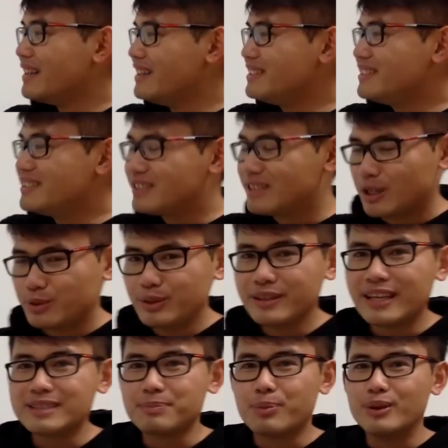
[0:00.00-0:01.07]
This is the really
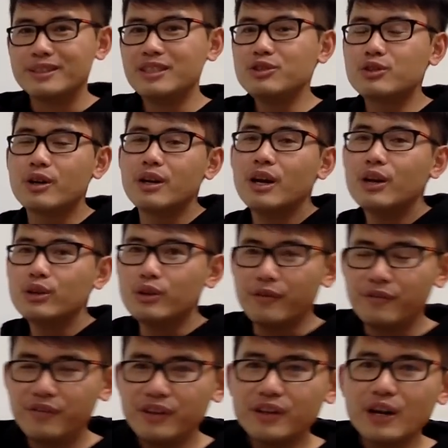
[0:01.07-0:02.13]
nice procedure to
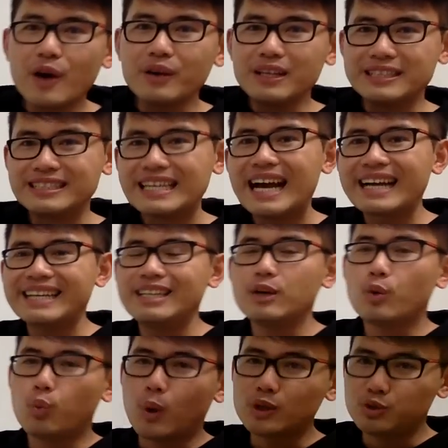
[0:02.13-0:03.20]
figure out exactly
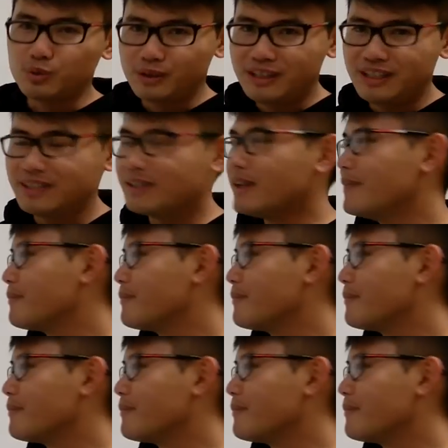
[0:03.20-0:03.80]
what you need.